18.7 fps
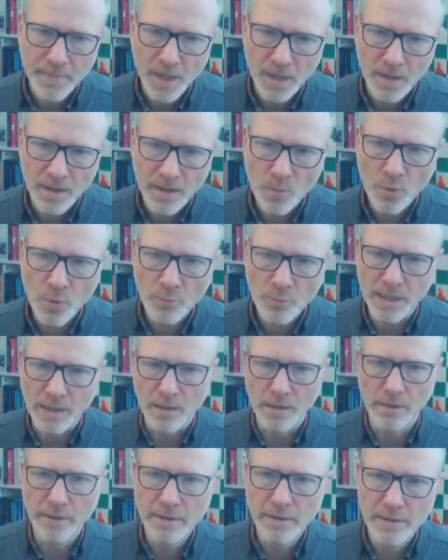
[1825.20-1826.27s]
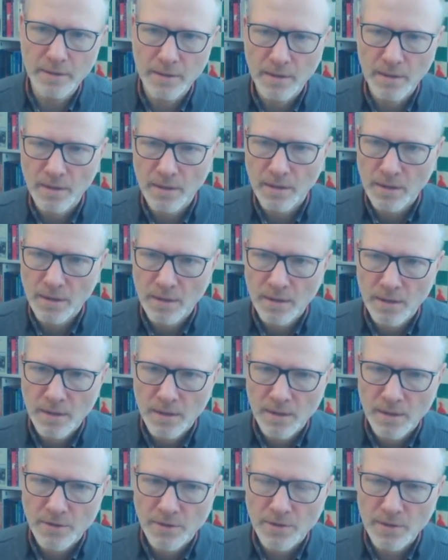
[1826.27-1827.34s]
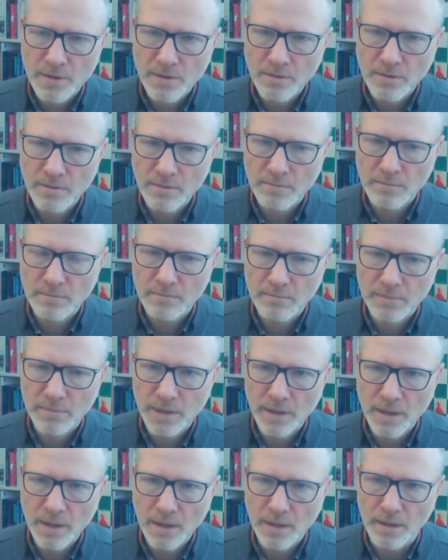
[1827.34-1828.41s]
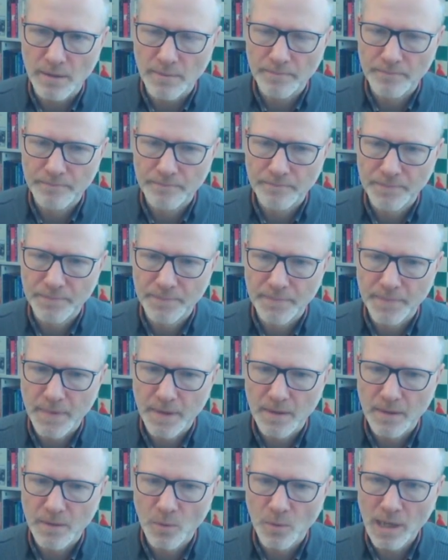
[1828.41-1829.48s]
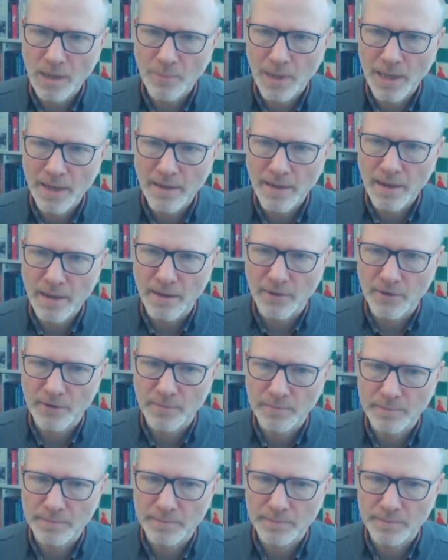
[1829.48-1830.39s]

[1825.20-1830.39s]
That would be good. So, yeah, why play that?